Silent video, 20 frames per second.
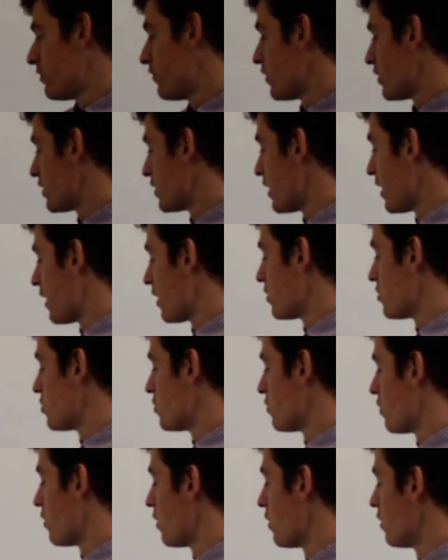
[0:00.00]
If I start at
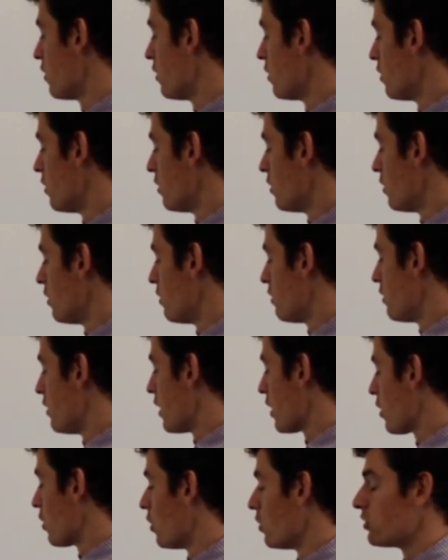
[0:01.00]
0,
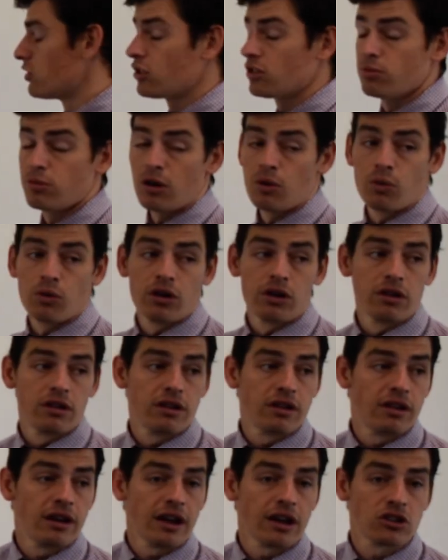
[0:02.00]
now cos is my
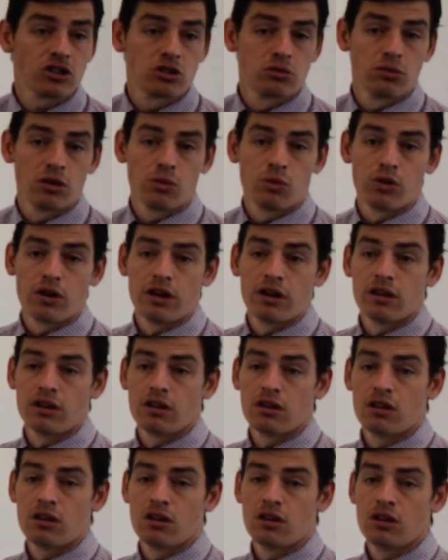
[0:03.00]
what? X or my y?
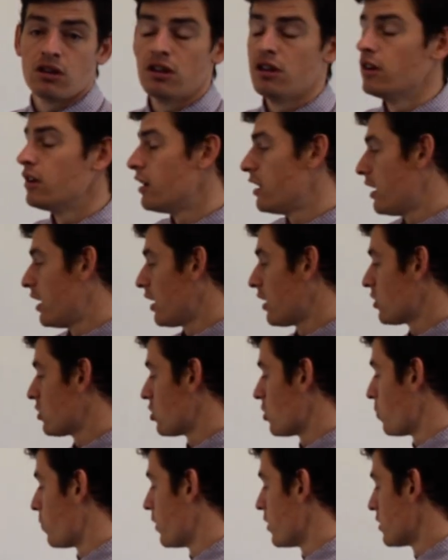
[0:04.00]
X.
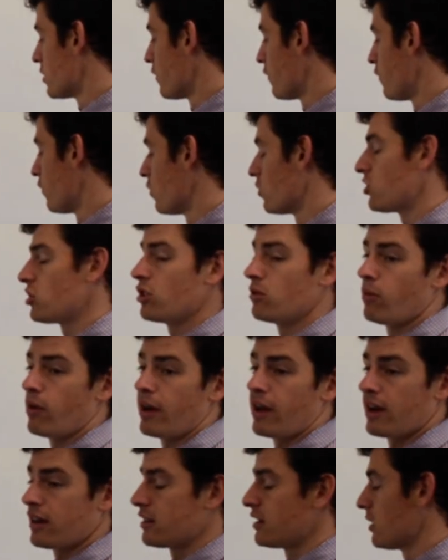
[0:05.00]
So where's the first time
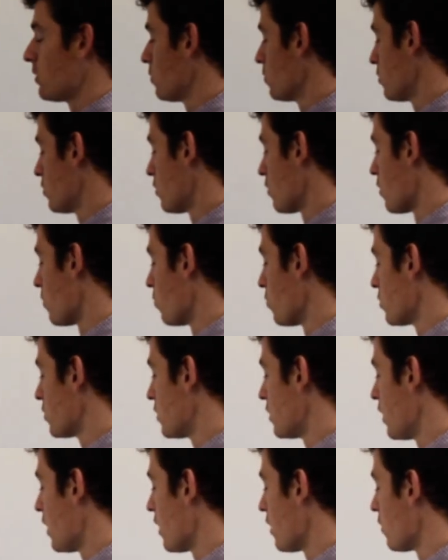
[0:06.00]
my x equals 0? What's
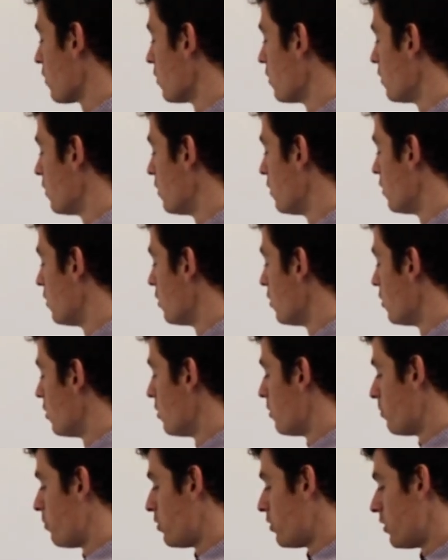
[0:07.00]
the angle?
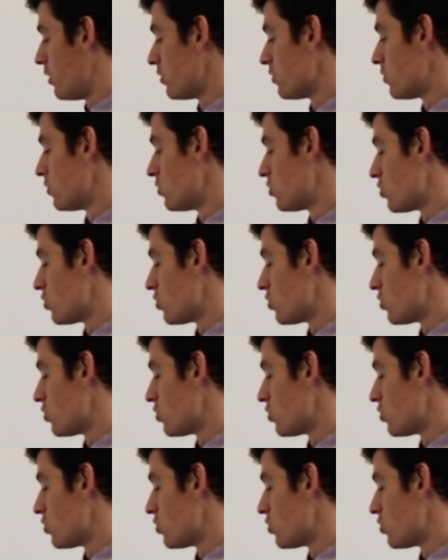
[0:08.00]
Pi on 2.